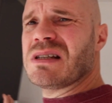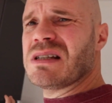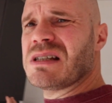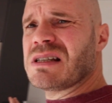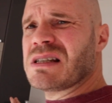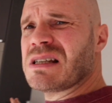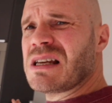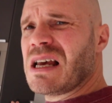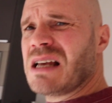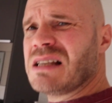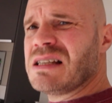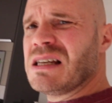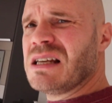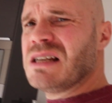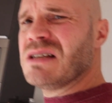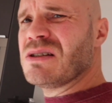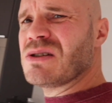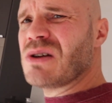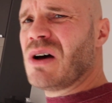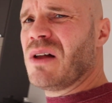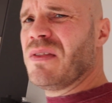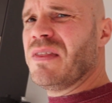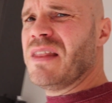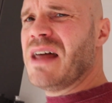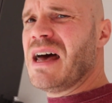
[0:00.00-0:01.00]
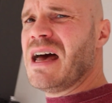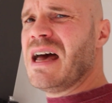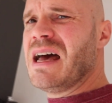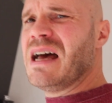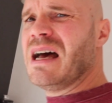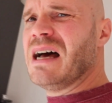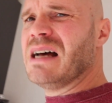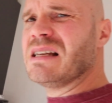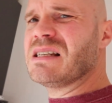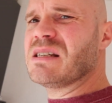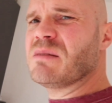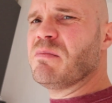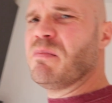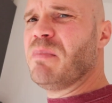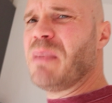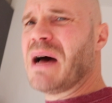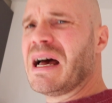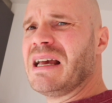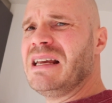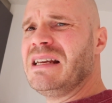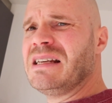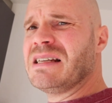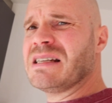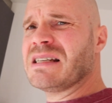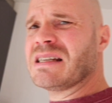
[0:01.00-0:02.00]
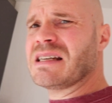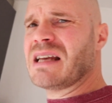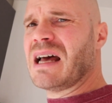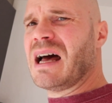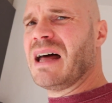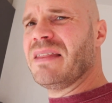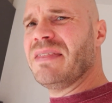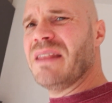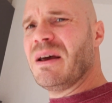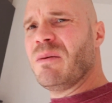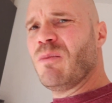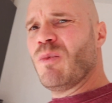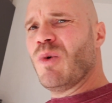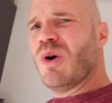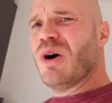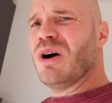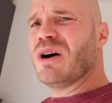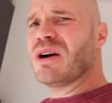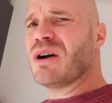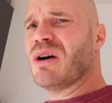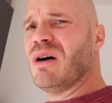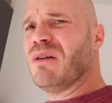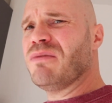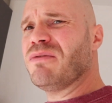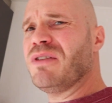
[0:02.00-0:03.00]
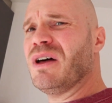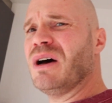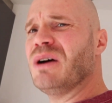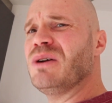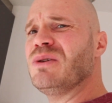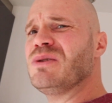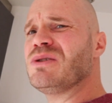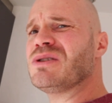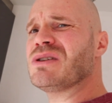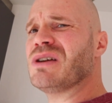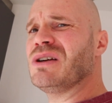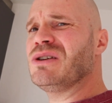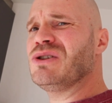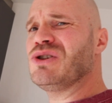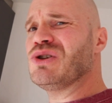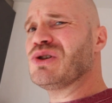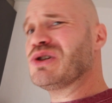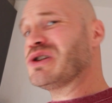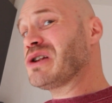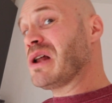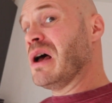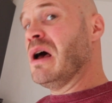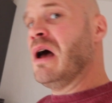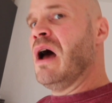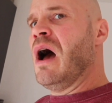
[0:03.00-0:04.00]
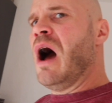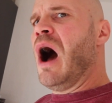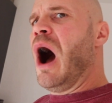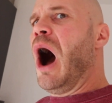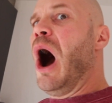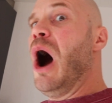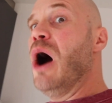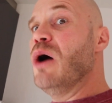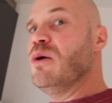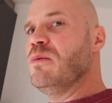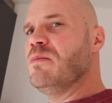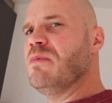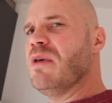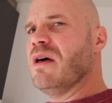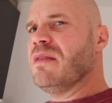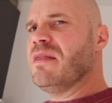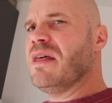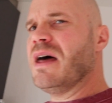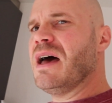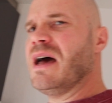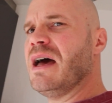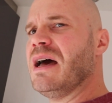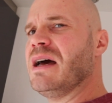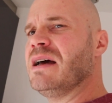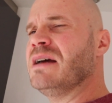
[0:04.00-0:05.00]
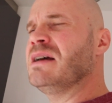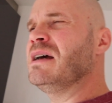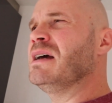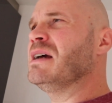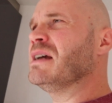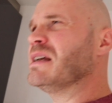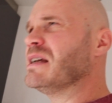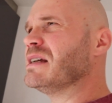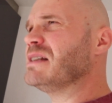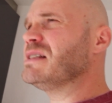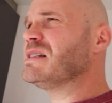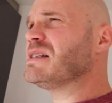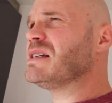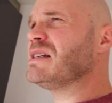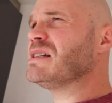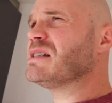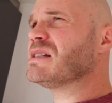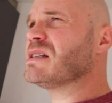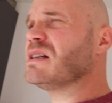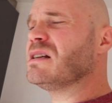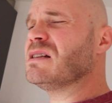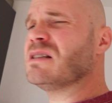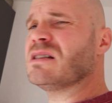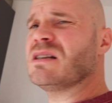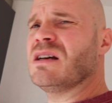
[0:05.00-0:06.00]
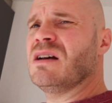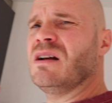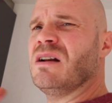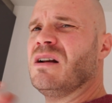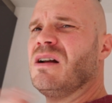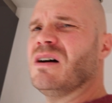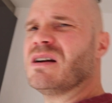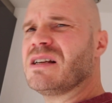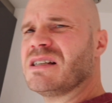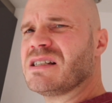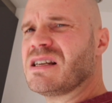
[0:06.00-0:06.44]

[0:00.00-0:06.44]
the settings on there as a base and then work off those and just hope that they're consistent. Like I